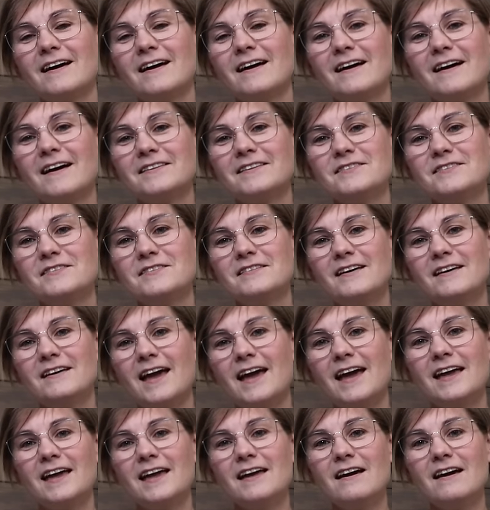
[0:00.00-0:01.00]

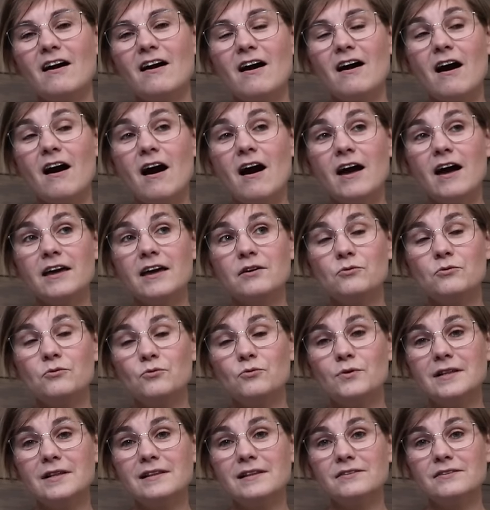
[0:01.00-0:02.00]
Today I
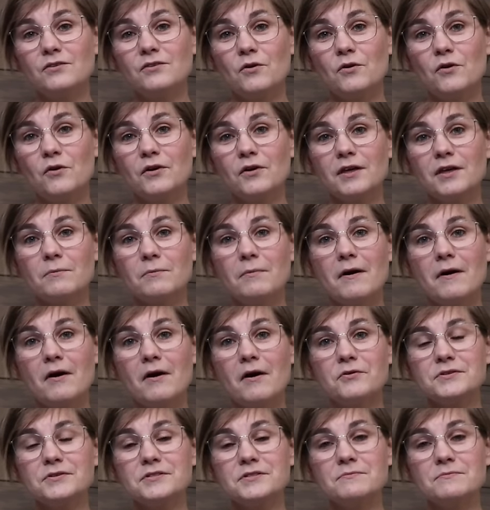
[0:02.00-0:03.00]
will talk
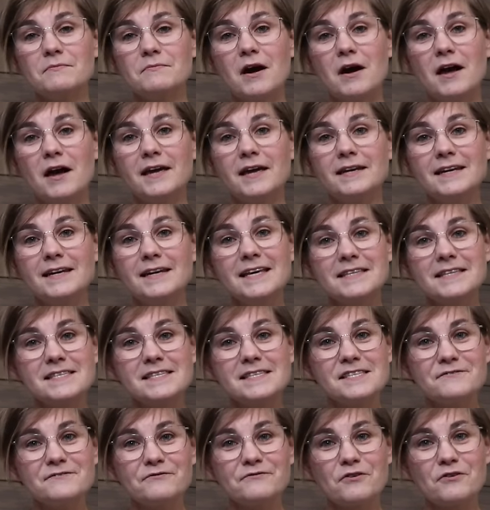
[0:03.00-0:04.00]
about my
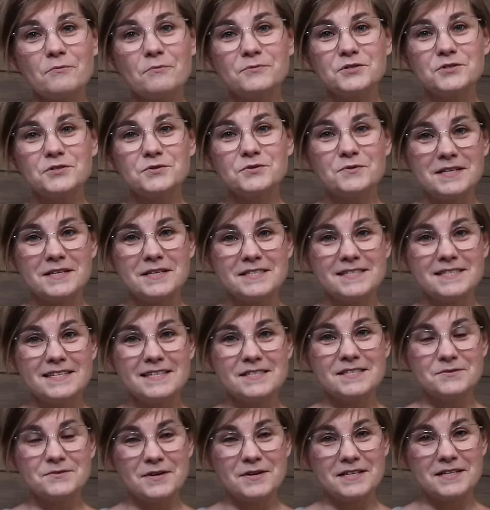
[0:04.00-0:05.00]
knits from
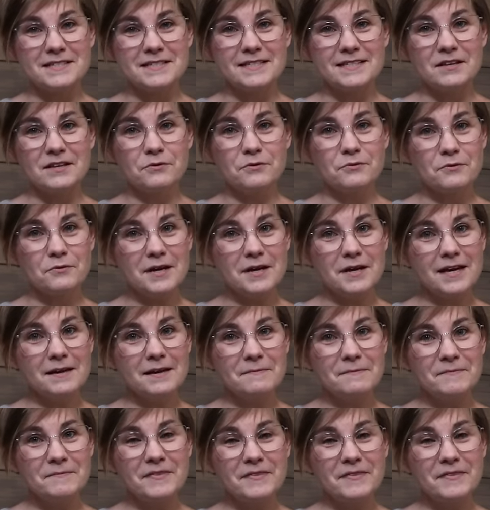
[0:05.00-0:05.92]
2023,